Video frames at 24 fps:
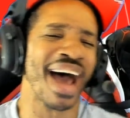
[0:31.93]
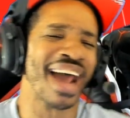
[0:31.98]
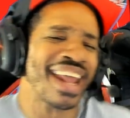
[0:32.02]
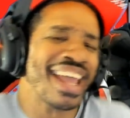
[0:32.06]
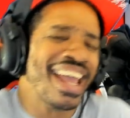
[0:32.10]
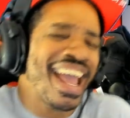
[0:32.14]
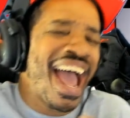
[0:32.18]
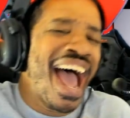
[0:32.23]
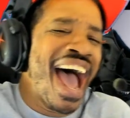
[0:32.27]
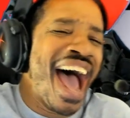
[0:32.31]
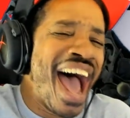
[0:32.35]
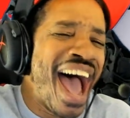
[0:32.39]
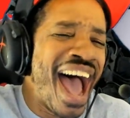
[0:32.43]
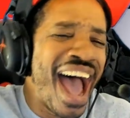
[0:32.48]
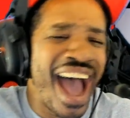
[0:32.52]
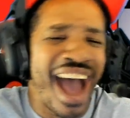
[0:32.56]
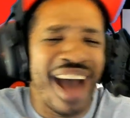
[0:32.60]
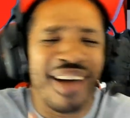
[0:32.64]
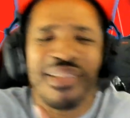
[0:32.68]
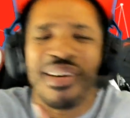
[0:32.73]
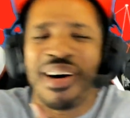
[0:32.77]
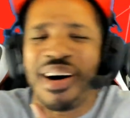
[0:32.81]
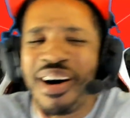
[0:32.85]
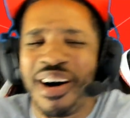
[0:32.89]

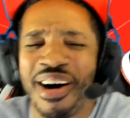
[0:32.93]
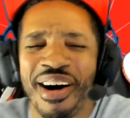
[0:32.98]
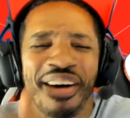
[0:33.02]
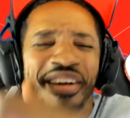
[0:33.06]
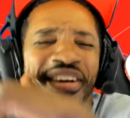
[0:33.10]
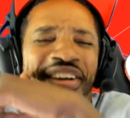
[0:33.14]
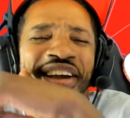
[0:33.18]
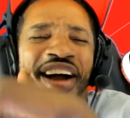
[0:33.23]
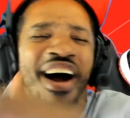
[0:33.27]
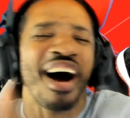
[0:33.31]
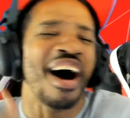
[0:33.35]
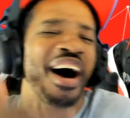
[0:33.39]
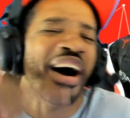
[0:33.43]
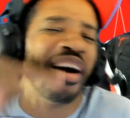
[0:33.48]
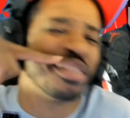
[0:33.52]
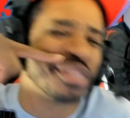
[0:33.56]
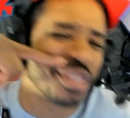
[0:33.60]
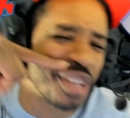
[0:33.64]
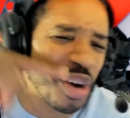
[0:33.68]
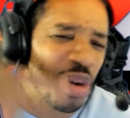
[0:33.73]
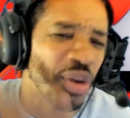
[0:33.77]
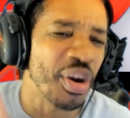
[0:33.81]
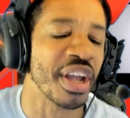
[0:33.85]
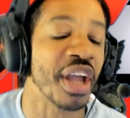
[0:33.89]
How are y'all
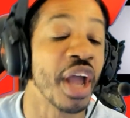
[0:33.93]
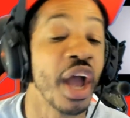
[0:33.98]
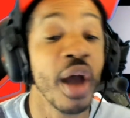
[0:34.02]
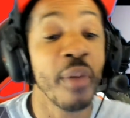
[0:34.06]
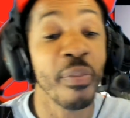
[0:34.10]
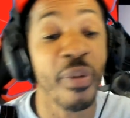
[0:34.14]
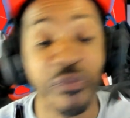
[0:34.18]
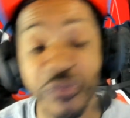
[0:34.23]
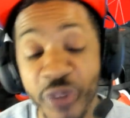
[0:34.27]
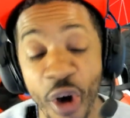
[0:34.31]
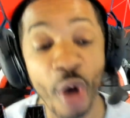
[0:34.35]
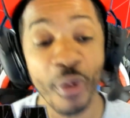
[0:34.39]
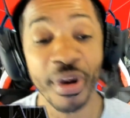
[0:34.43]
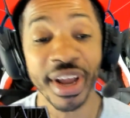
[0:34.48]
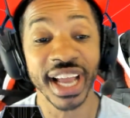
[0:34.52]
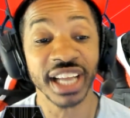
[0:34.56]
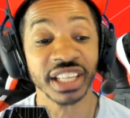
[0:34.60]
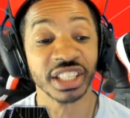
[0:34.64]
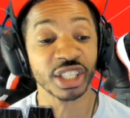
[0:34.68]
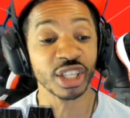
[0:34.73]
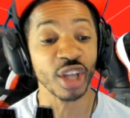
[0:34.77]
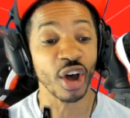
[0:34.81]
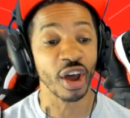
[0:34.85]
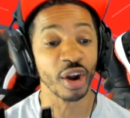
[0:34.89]
doing? Before we get
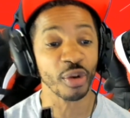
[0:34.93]
started